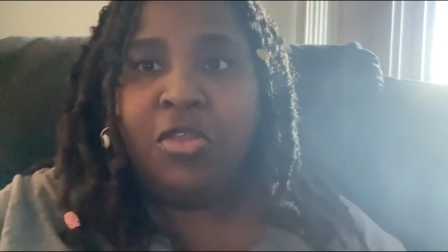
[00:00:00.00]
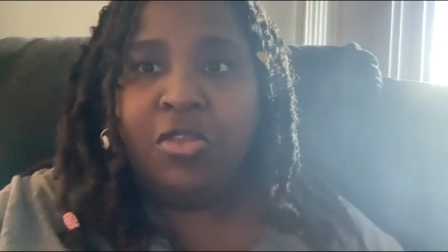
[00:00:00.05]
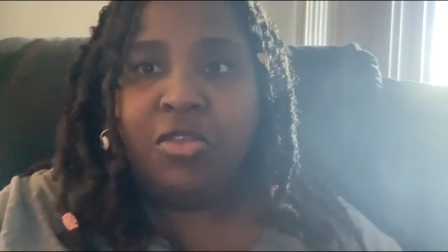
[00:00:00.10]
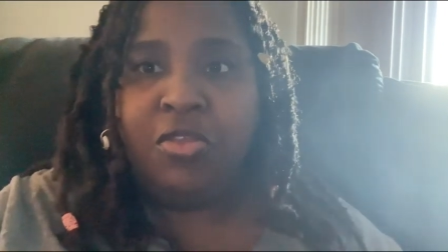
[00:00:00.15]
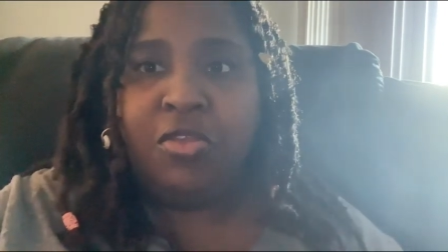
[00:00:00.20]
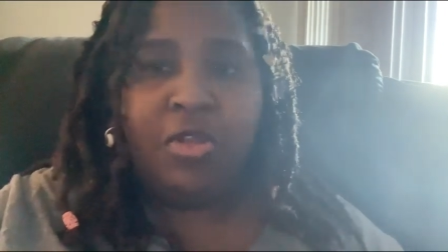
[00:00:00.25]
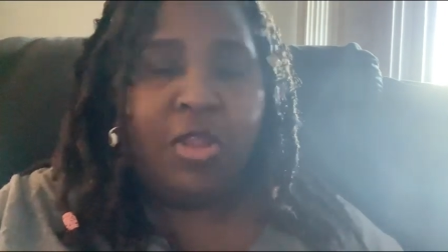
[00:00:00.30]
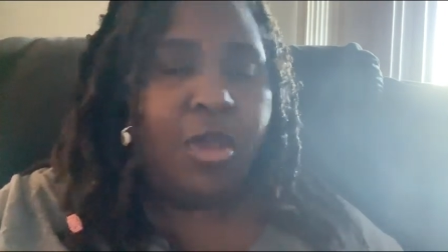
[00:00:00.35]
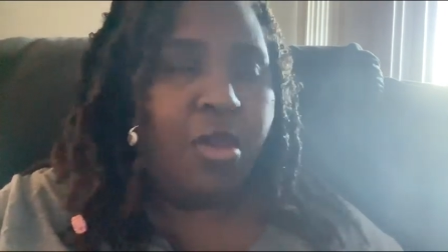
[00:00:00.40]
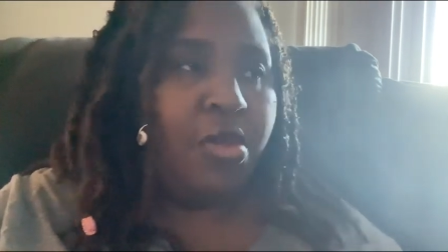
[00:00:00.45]

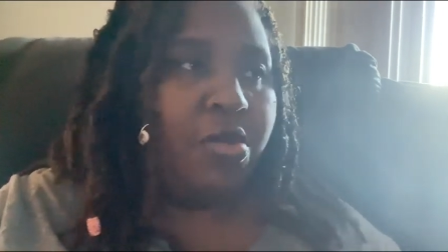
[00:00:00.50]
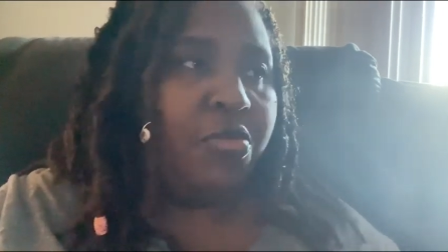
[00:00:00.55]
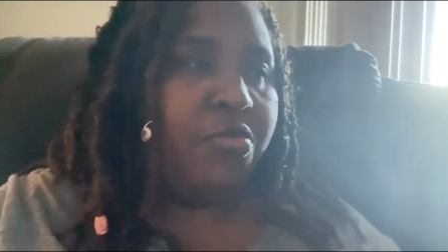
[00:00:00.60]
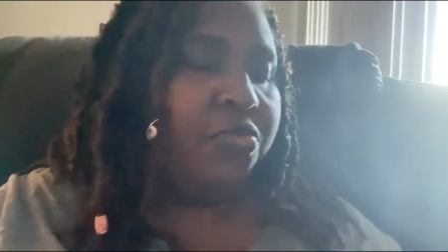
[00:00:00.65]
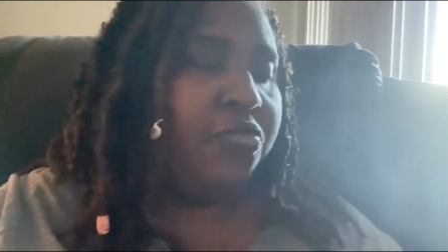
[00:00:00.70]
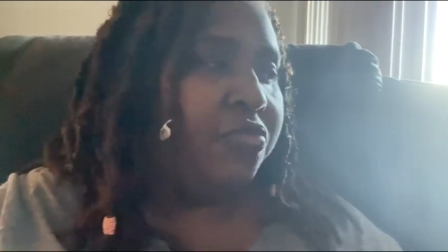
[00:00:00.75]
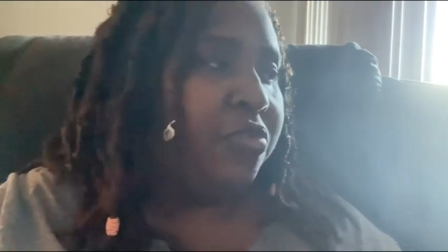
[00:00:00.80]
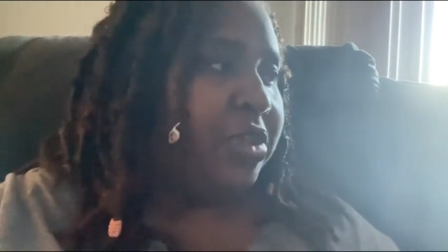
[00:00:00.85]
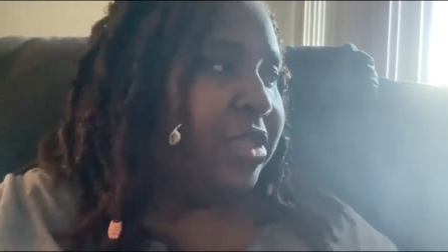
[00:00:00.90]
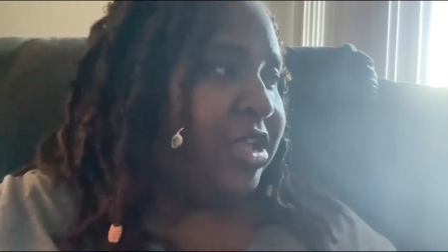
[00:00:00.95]
you know,
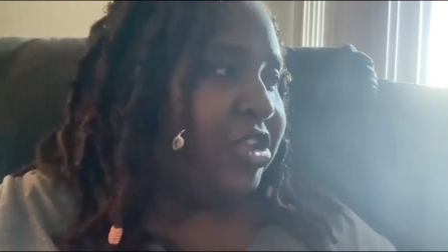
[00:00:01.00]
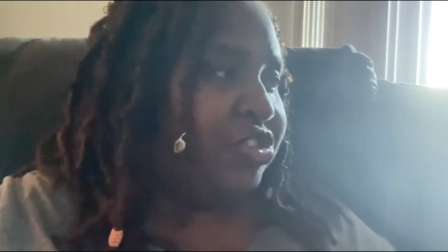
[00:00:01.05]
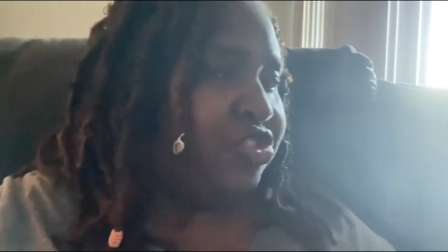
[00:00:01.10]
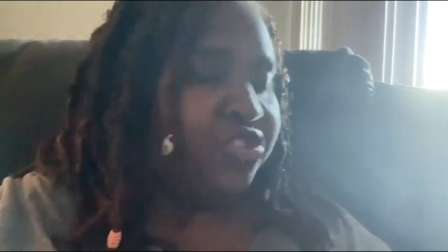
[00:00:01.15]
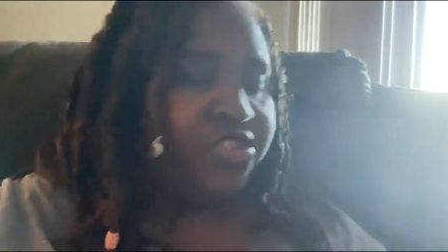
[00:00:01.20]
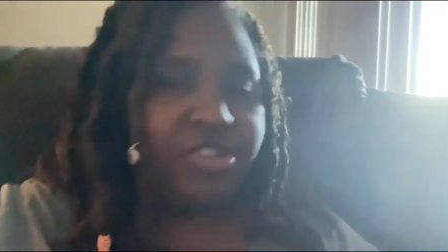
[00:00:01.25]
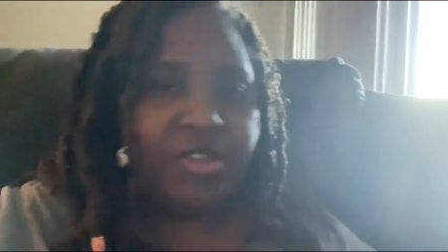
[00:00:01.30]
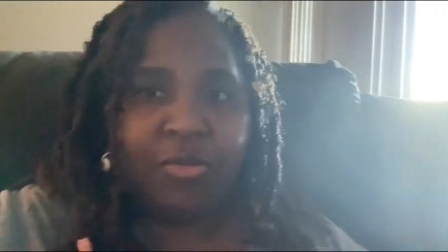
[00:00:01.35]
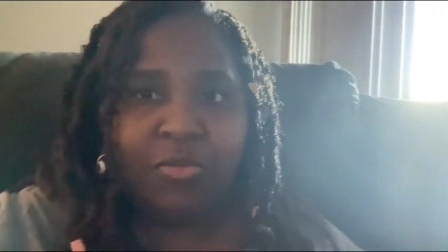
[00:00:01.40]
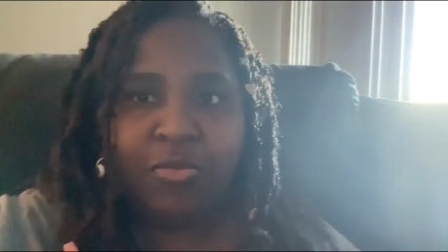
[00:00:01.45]

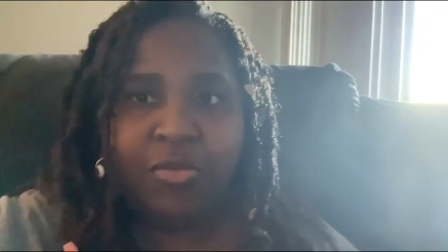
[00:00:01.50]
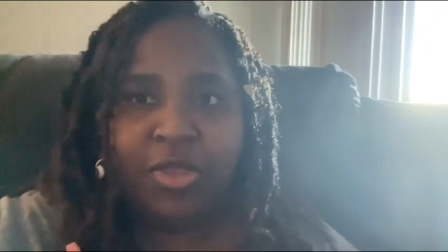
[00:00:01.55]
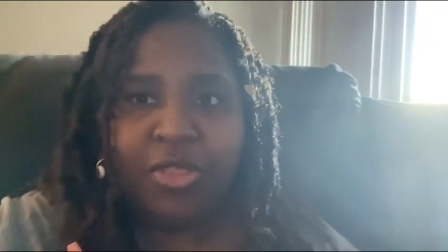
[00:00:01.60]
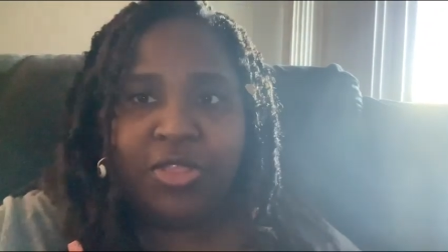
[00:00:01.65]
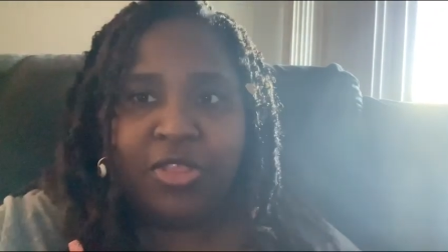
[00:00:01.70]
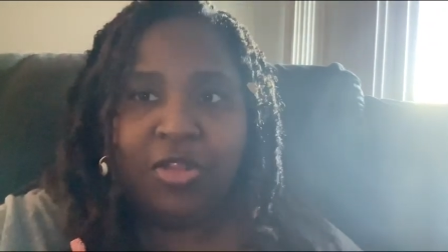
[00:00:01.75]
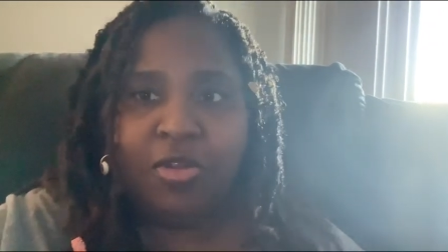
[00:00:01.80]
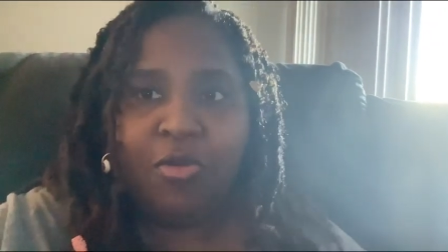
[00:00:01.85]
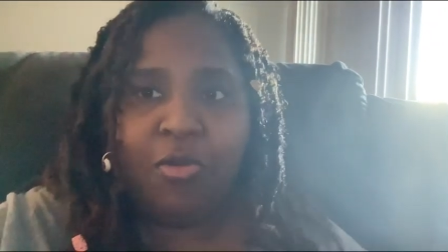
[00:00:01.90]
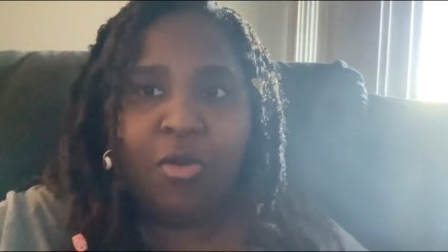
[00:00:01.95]
relationship with
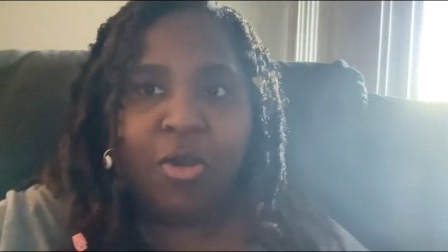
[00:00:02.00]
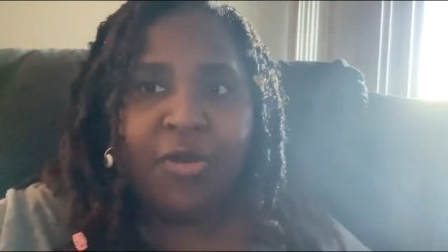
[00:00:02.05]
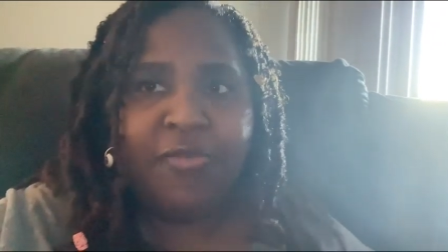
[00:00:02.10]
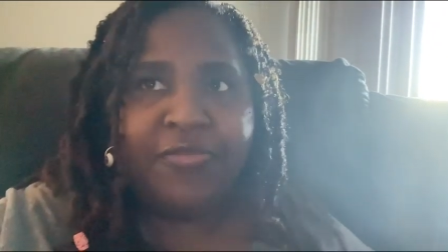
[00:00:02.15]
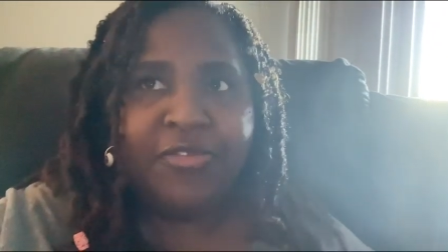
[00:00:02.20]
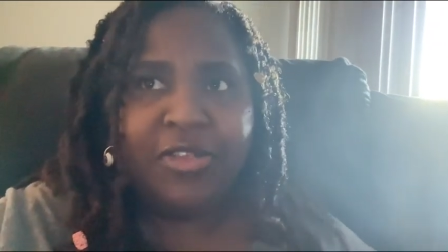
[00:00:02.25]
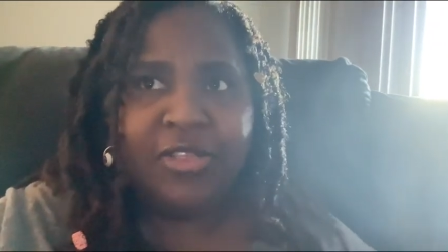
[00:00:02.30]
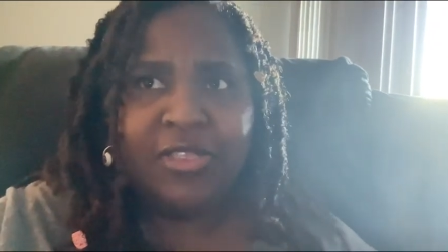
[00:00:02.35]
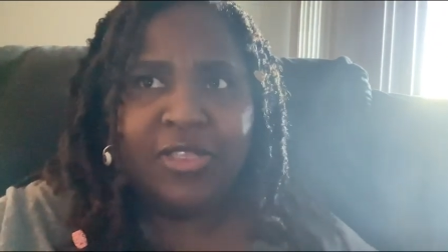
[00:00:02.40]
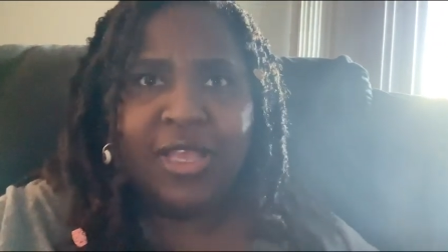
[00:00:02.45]
an
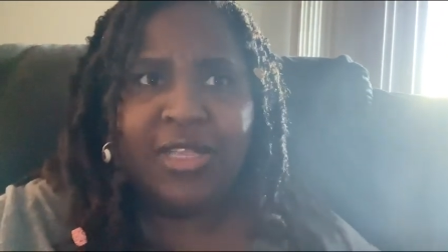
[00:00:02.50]
office